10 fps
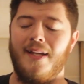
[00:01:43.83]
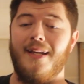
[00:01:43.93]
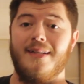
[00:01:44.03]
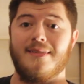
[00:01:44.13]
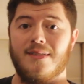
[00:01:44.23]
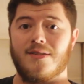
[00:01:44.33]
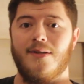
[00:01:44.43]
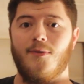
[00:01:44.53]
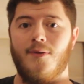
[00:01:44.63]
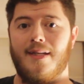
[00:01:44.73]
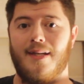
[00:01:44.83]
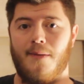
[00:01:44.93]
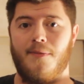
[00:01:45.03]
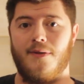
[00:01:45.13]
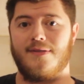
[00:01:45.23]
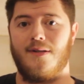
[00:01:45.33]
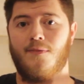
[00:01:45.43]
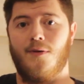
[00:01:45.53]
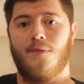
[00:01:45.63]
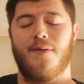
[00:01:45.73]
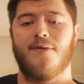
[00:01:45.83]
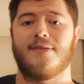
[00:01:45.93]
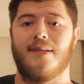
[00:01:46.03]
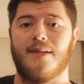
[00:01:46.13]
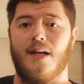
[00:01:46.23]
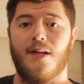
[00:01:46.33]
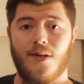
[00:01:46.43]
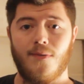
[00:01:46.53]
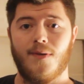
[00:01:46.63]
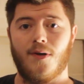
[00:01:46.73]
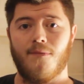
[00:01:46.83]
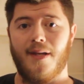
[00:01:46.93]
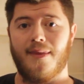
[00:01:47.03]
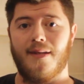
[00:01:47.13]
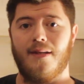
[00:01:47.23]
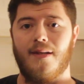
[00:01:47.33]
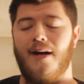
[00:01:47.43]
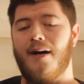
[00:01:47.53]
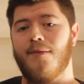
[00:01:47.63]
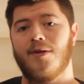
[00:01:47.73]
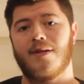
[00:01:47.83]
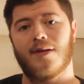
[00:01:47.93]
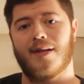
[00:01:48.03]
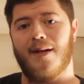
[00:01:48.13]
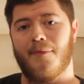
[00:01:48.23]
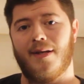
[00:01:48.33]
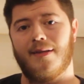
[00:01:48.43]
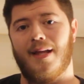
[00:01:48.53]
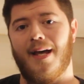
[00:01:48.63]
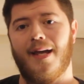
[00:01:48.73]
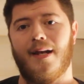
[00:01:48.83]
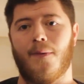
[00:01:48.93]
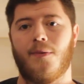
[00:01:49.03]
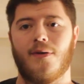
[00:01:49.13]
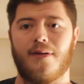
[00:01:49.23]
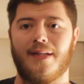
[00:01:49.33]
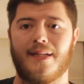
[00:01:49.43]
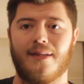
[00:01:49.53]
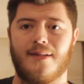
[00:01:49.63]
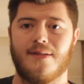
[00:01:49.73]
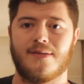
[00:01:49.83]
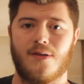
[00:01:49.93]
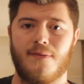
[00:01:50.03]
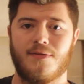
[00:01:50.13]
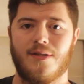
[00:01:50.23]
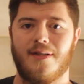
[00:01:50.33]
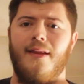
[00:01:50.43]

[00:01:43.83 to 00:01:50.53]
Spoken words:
Yeah, essentially we compost our poop using the Humidor method. You can look it up online. I'll put a link in the description.